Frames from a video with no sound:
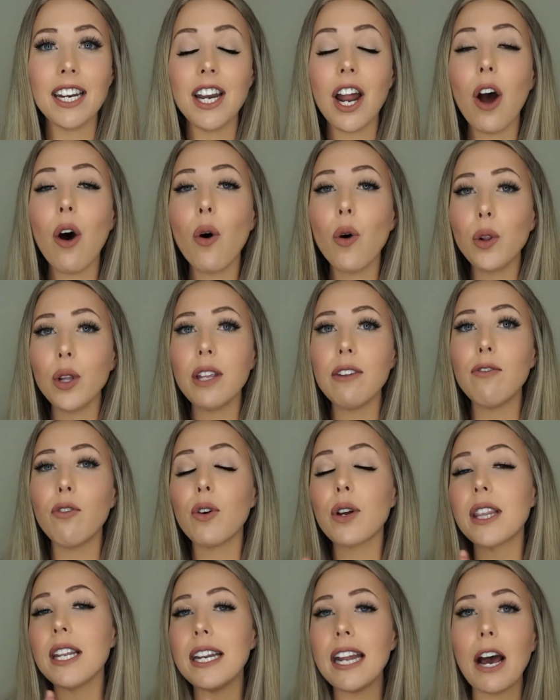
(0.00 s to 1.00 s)
not only
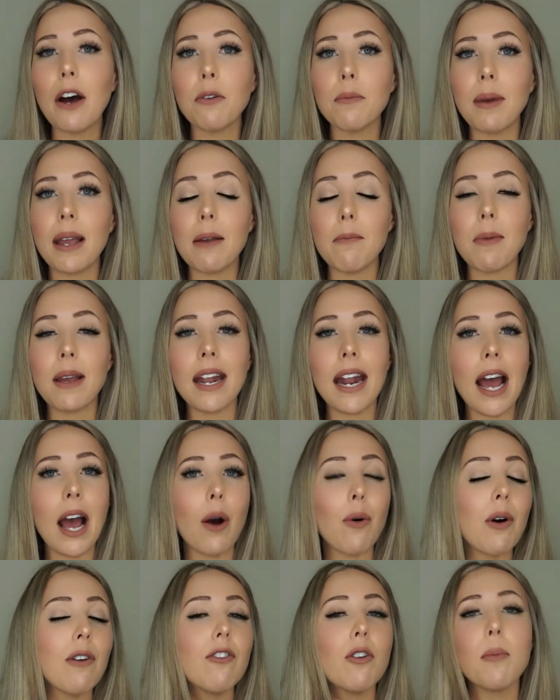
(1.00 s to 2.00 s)
for the down payment,
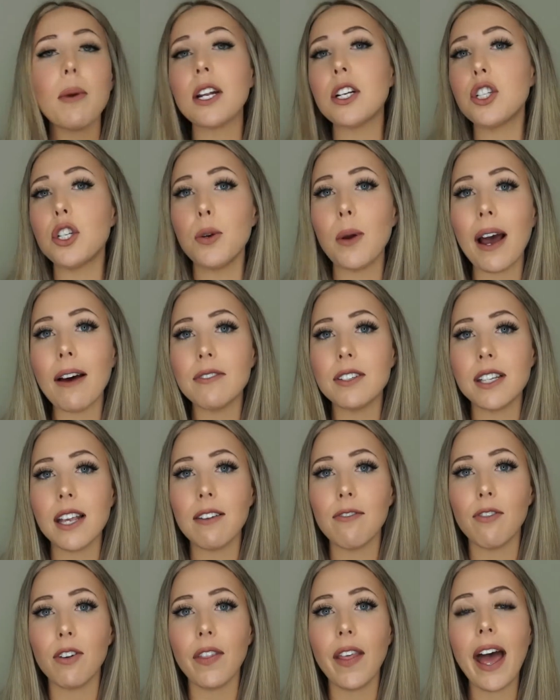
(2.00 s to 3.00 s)
however much you have
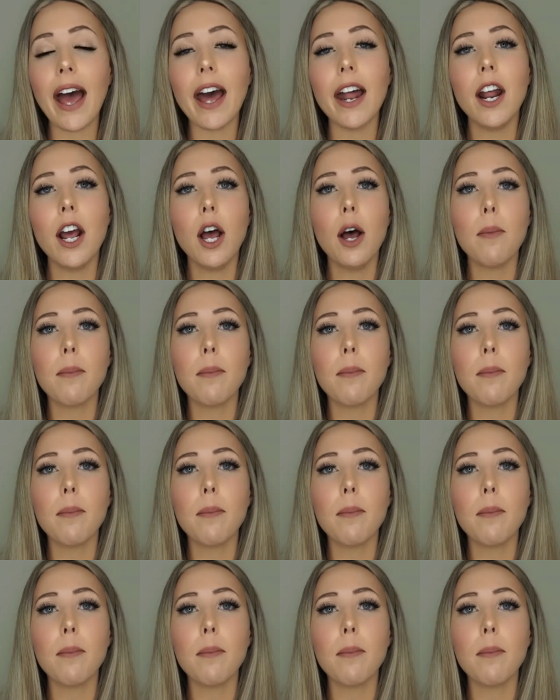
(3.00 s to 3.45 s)
saved for that,